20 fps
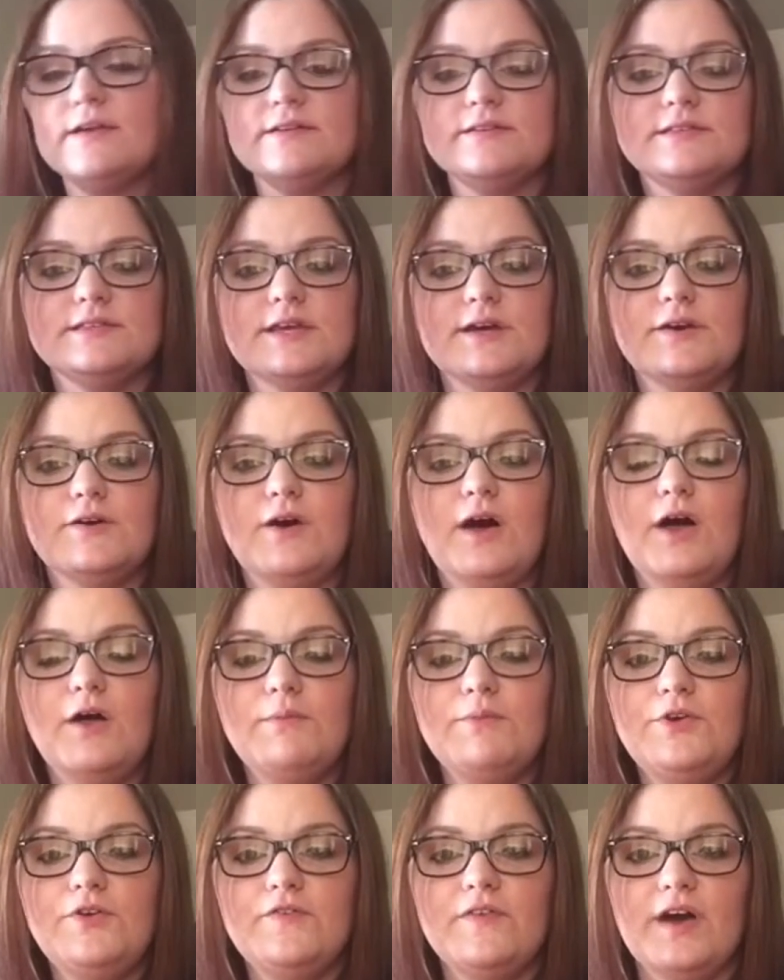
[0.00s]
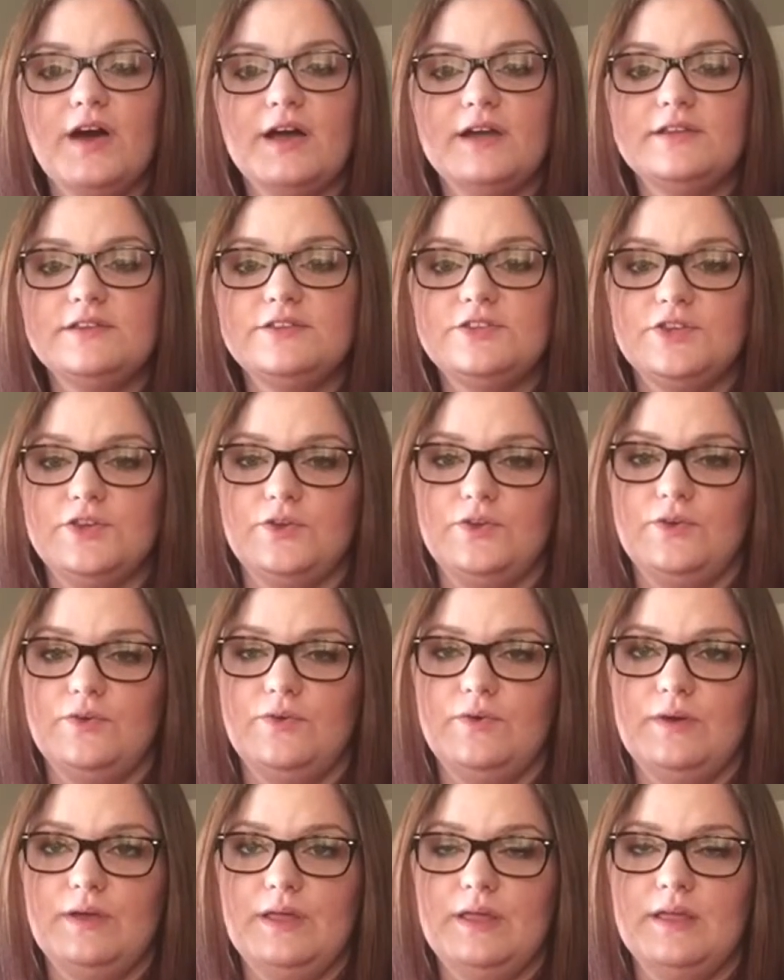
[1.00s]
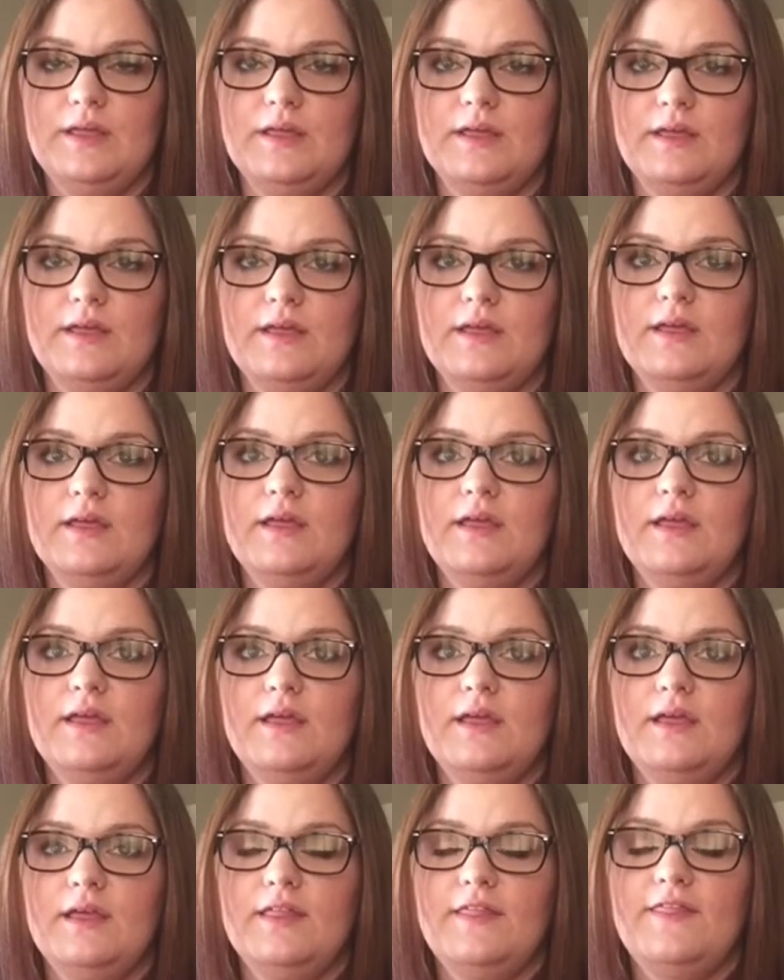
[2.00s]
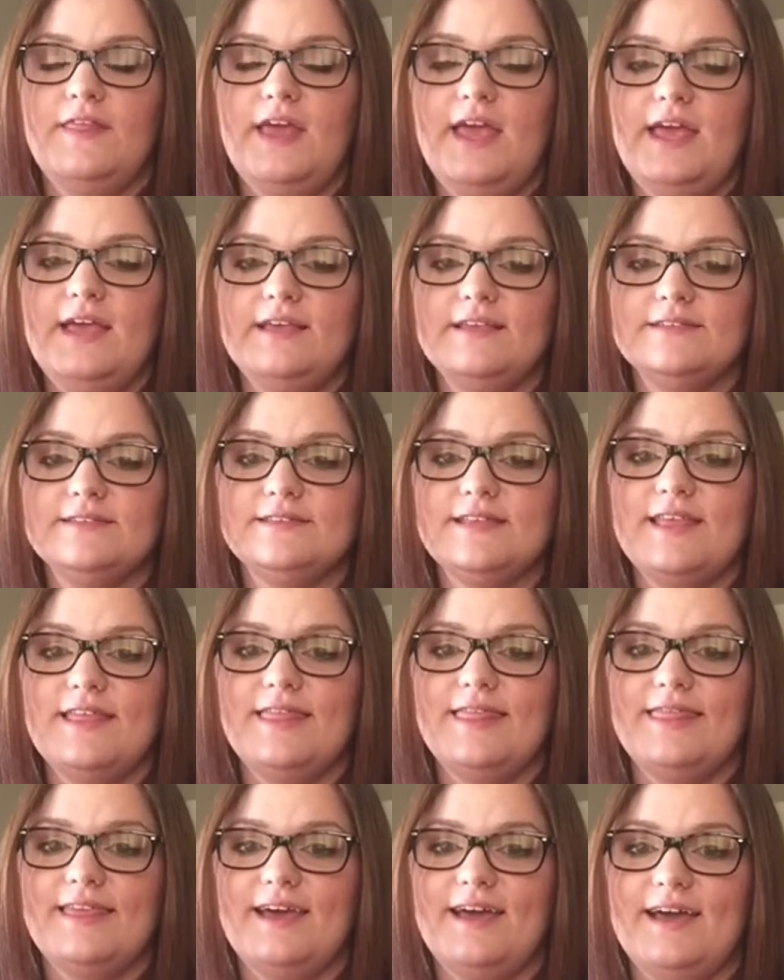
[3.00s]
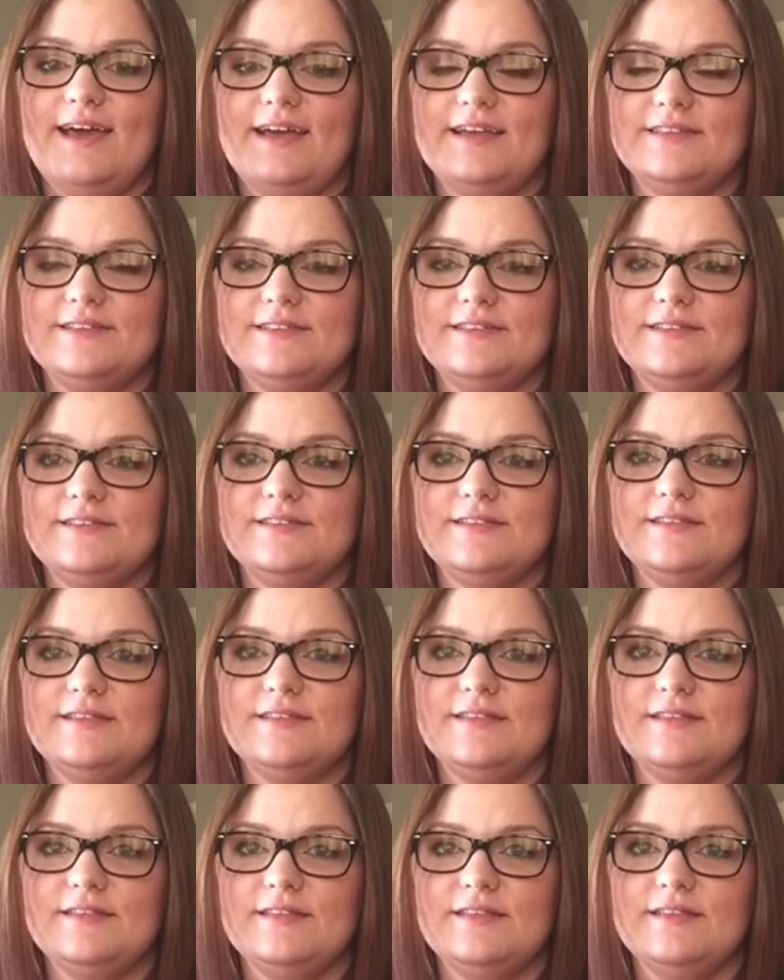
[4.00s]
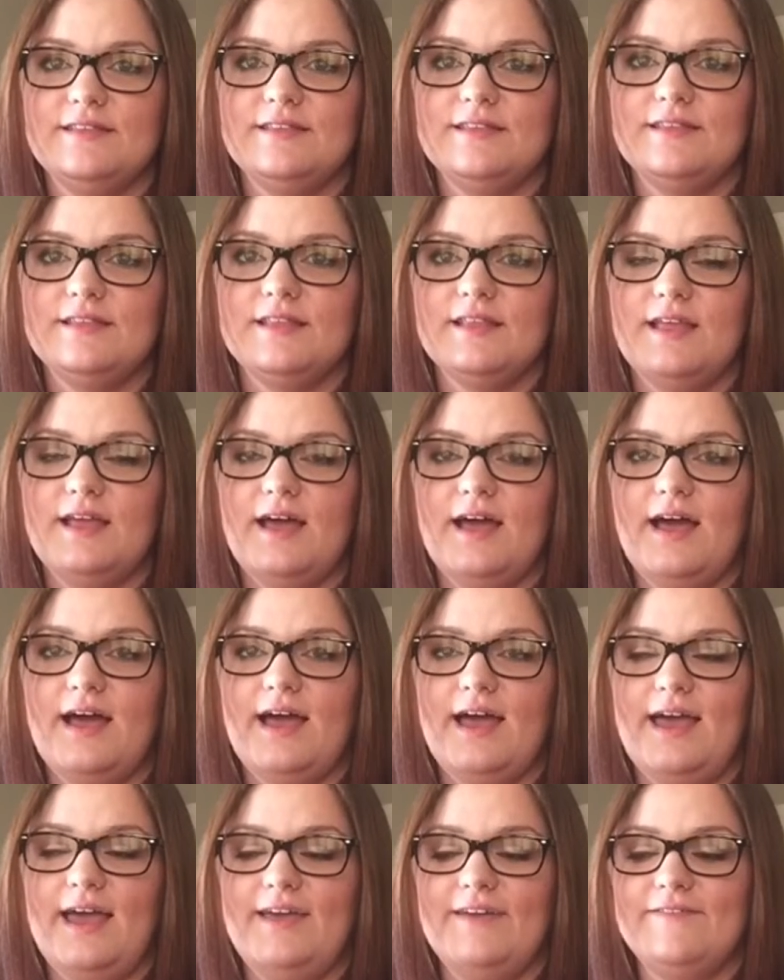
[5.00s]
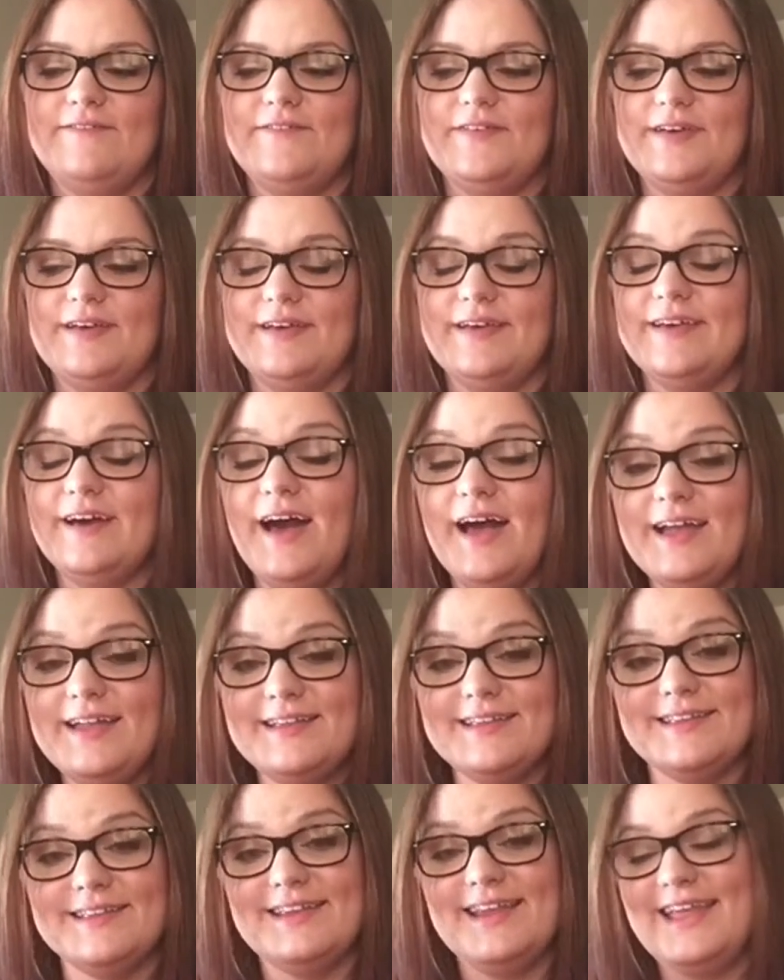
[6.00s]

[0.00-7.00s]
So I'll move on to things that I've gotten